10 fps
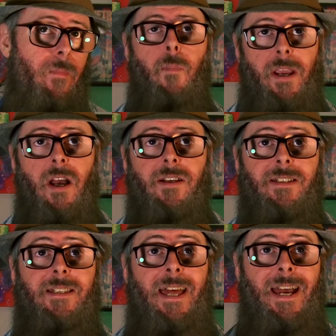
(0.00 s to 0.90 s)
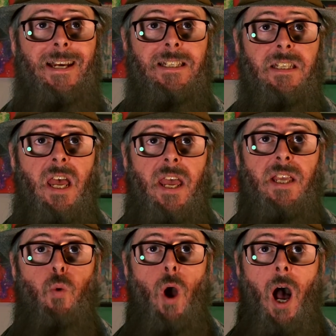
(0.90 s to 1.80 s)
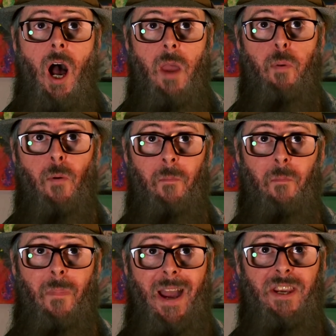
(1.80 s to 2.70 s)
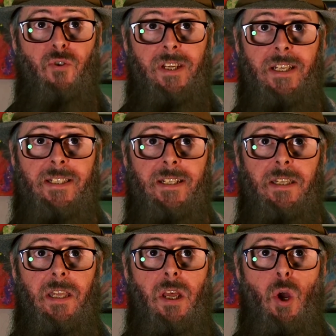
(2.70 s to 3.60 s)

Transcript: because this is what I put my credence in.